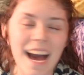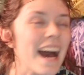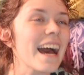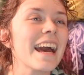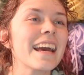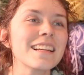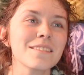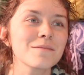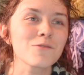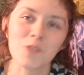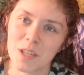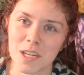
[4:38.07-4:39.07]
I
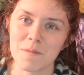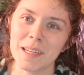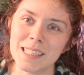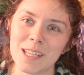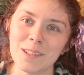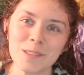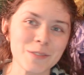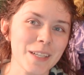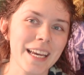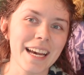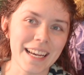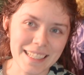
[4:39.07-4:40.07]
treated myself
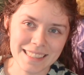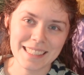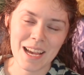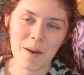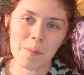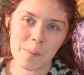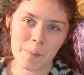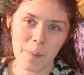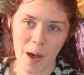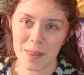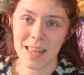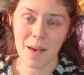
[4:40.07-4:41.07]
and
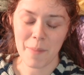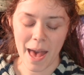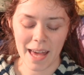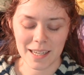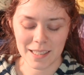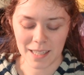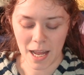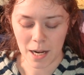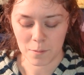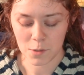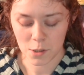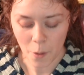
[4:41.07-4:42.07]
bought that pattern, and
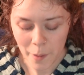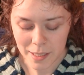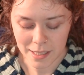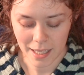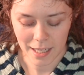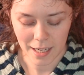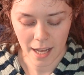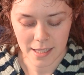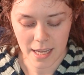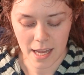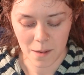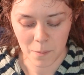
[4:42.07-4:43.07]
I'm so excited I
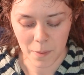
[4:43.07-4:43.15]
did